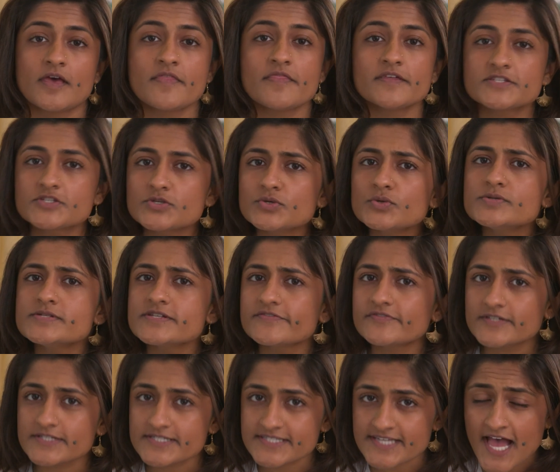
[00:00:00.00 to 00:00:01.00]
The two
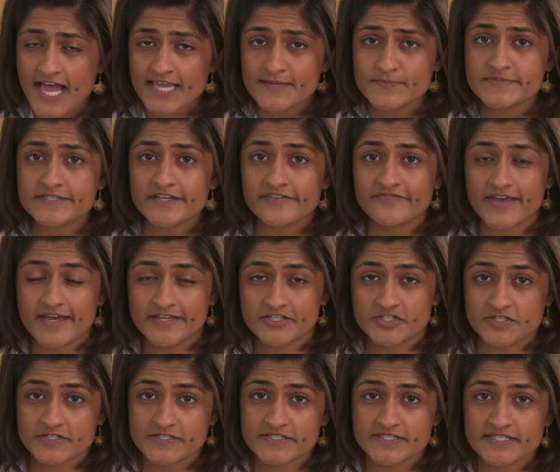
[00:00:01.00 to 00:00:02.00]
different types of
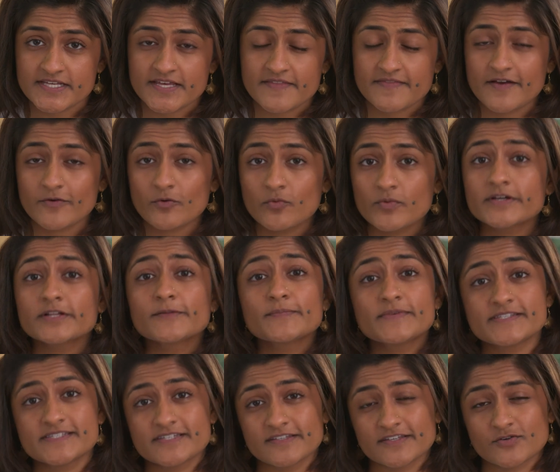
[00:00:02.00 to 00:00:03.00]
edges that we'll
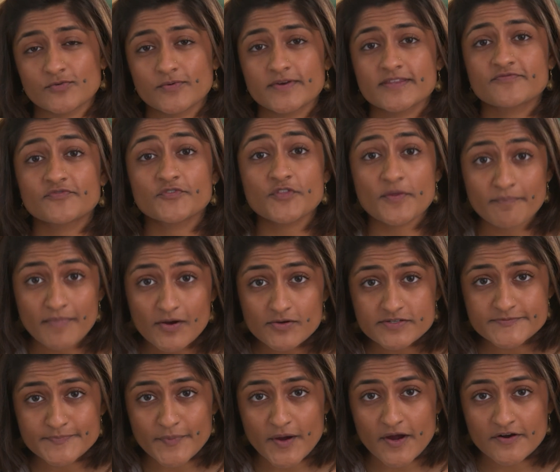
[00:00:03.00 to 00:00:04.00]
be dealing with for the
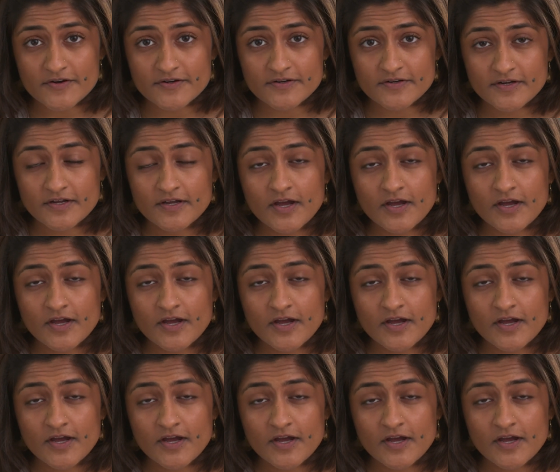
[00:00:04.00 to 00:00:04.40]
most part